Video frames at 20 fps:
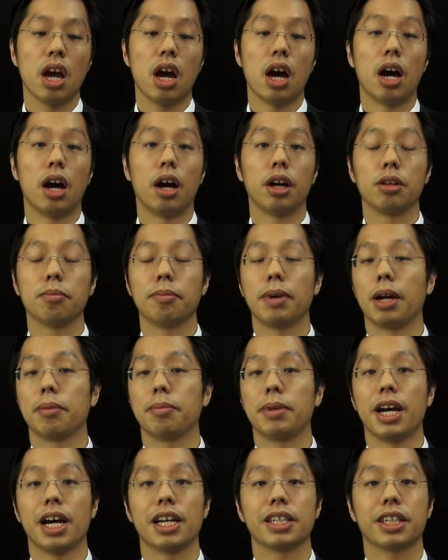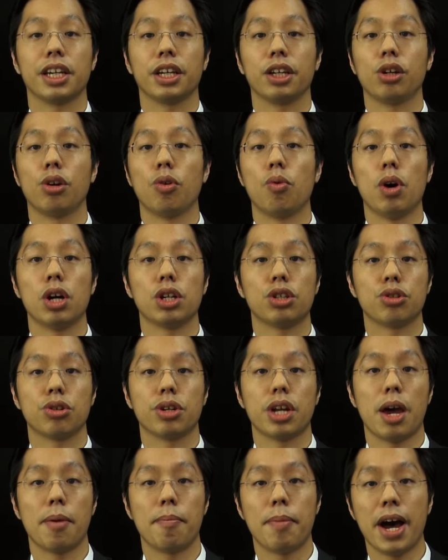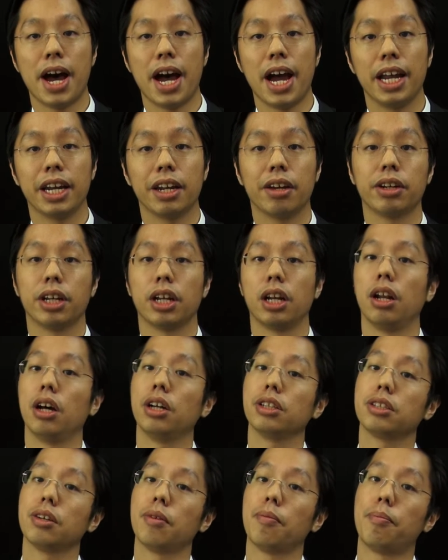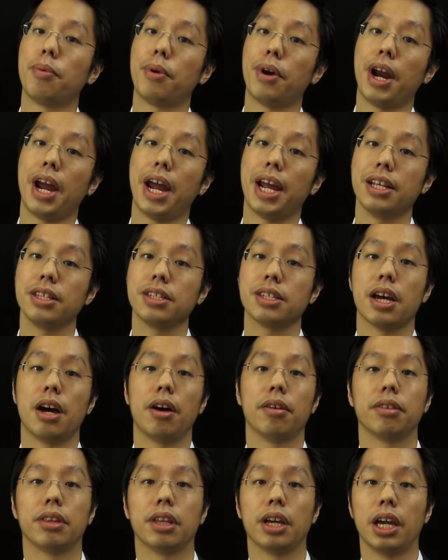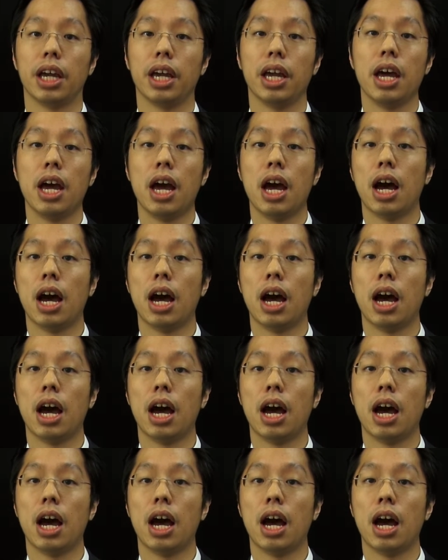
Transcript: You might be asking, what should I buy? Now, there are lots of brands out there.